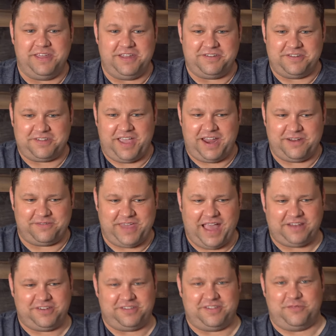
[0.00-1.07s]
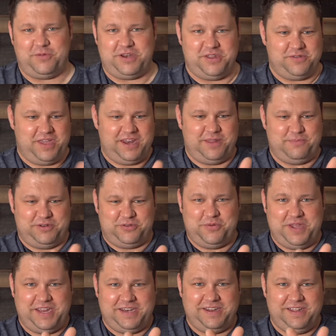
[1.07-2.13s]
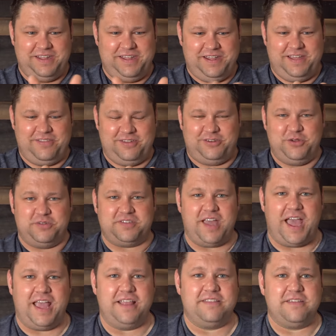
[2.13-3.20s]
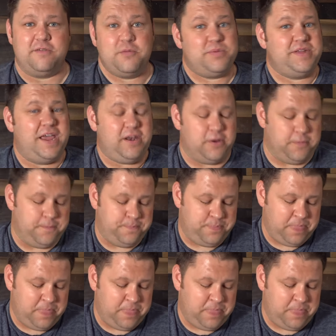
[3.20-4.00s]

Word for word: It just kind of catches it when you get it between the two sides of a potato.